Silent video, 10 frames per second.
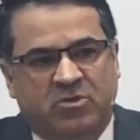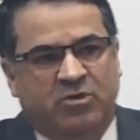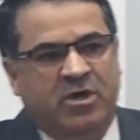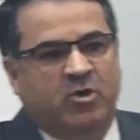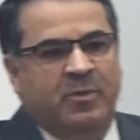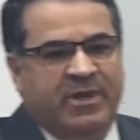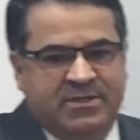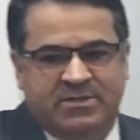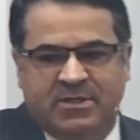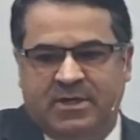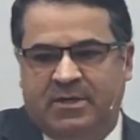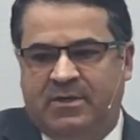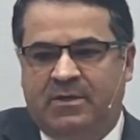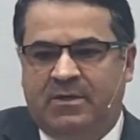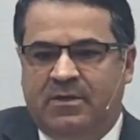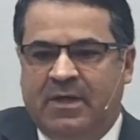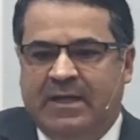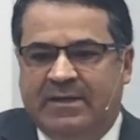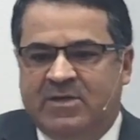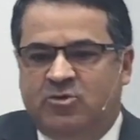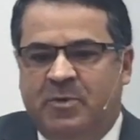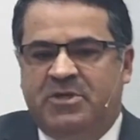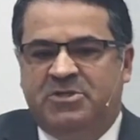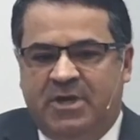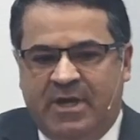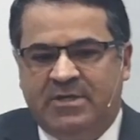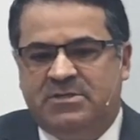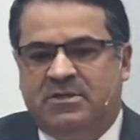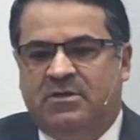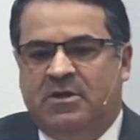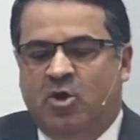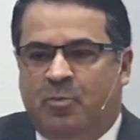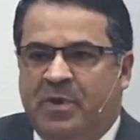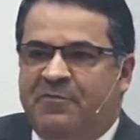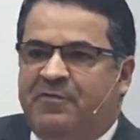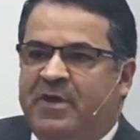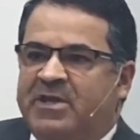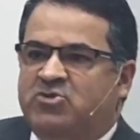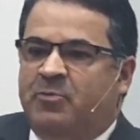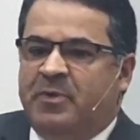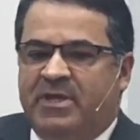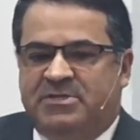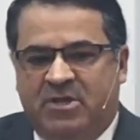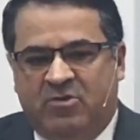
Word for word: I... I You offer me an agreement, but I didn't want to obey. I